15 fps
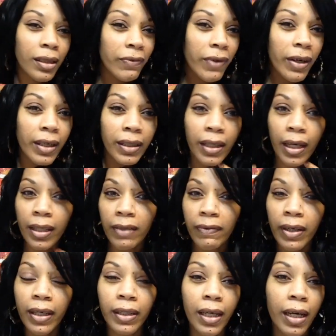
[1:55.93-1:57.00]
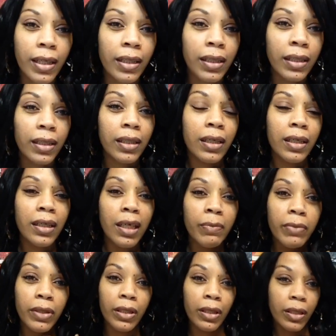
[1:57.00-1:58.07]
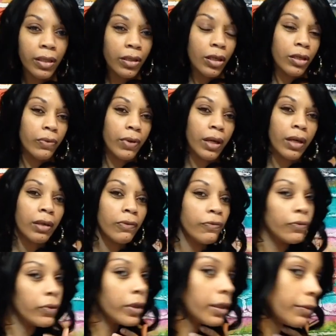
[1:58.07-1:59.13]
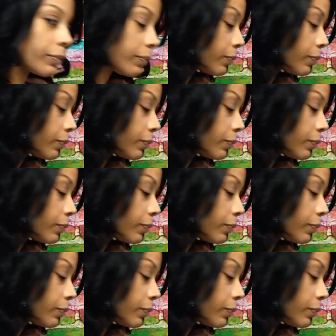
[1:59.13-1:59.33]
very nice, very nice. Let me turn around for you.